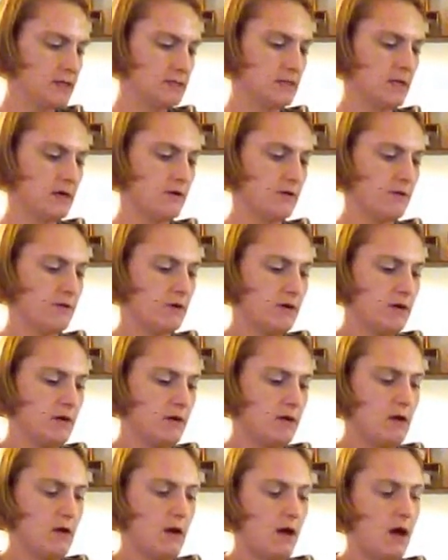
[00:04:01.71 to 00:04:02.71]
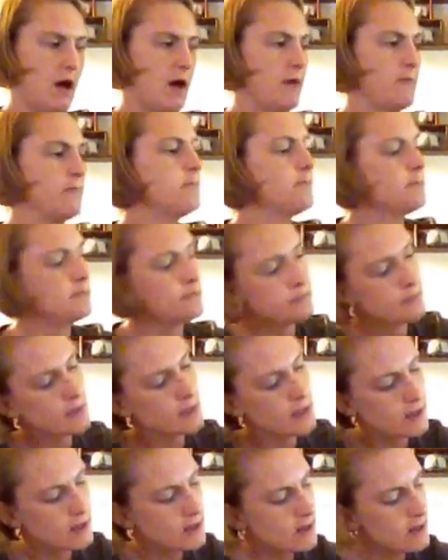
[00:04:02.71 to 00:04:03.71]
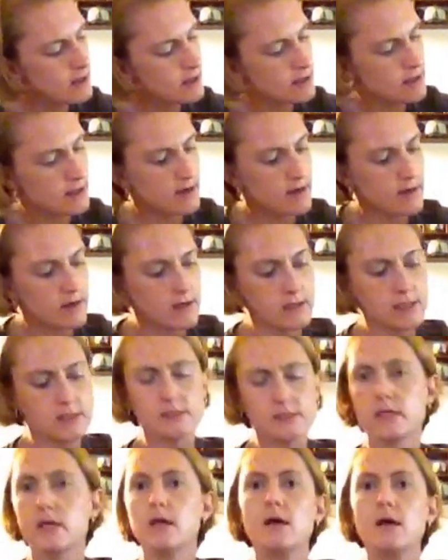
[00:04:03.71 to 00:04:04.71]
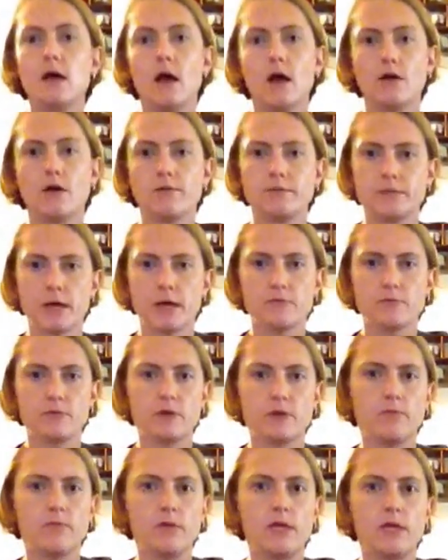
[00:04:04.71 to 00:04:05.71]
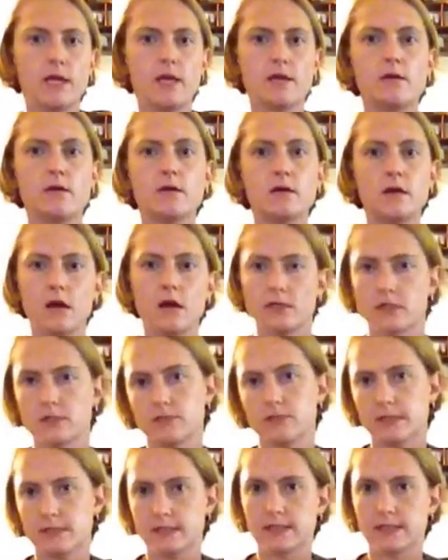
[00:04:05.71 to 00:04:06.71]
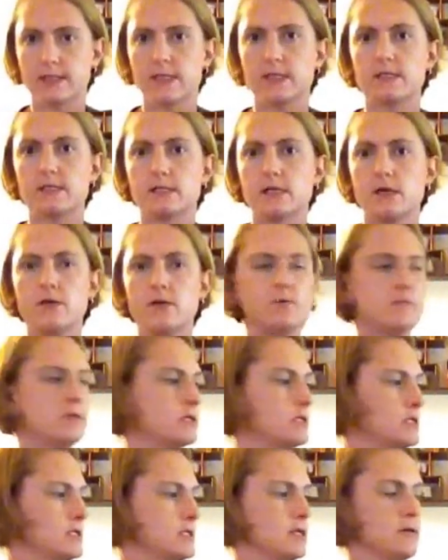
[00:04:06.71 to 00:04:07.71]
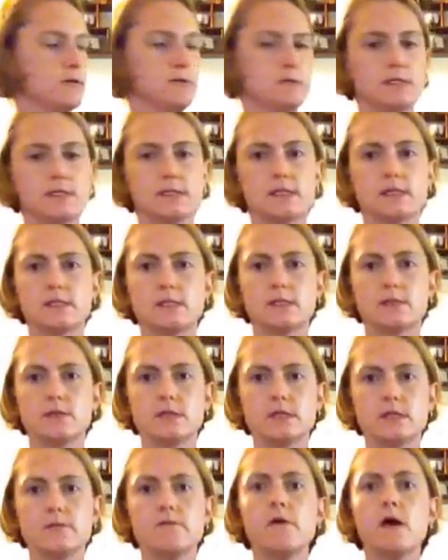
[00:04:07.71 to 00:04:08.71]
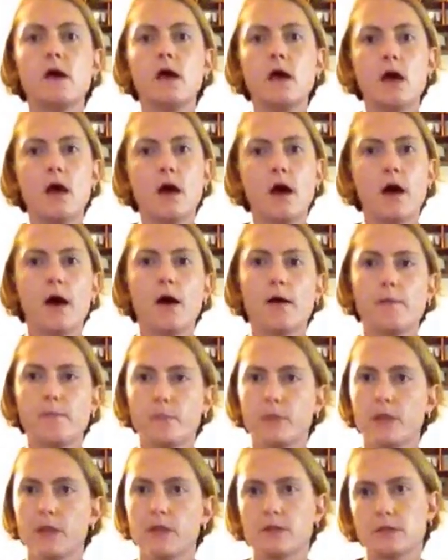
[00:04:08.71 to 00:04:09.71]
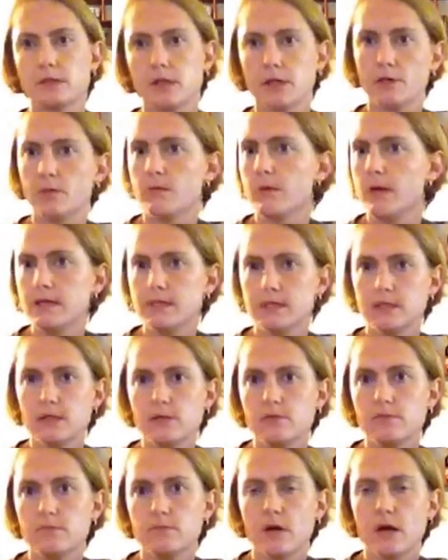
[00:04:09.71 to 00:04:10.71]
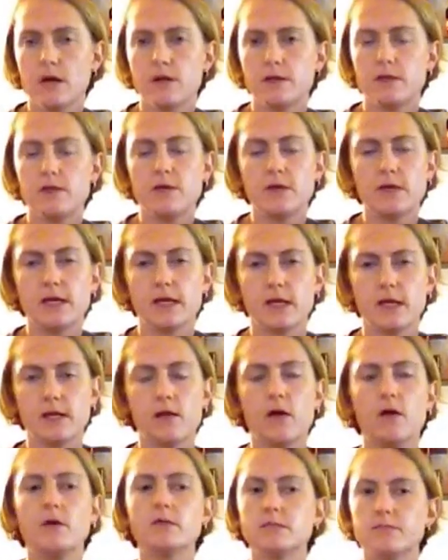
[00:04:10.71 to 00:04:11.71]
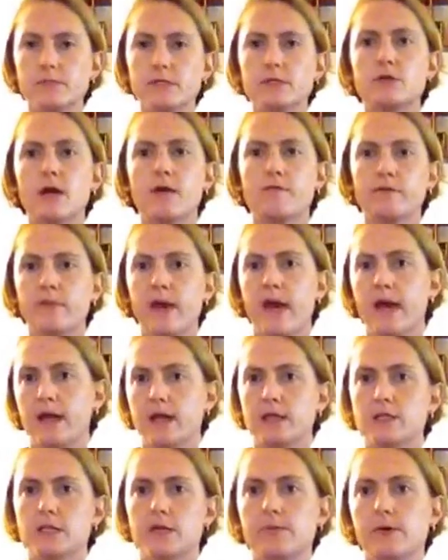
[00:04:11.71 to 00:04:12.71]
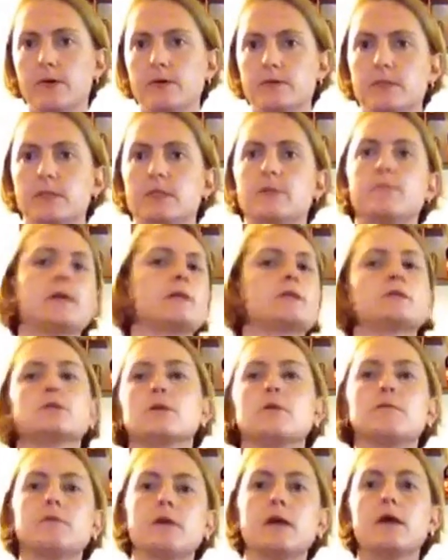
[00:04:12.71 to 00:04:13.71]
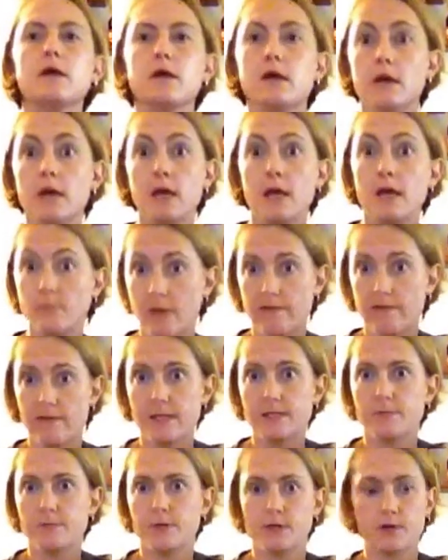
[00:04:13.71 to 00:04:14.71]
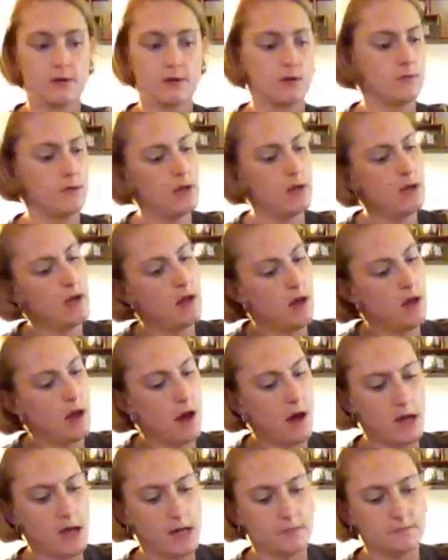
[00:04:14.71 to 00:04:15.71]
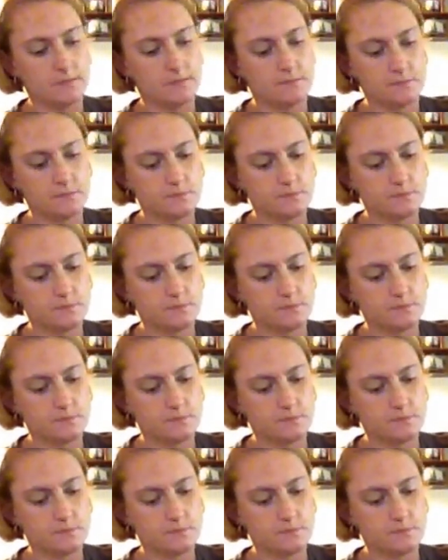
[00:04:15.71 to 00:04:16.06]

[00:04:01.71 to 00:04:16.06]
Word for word: So um, there is our Uptown Rolling Weekender, our Sweet Success Tote, which is a Hostess exclusive. Um, there's a great deal. You can get an ultimate travel package. I posted a picture of it in my Facebook group. Um,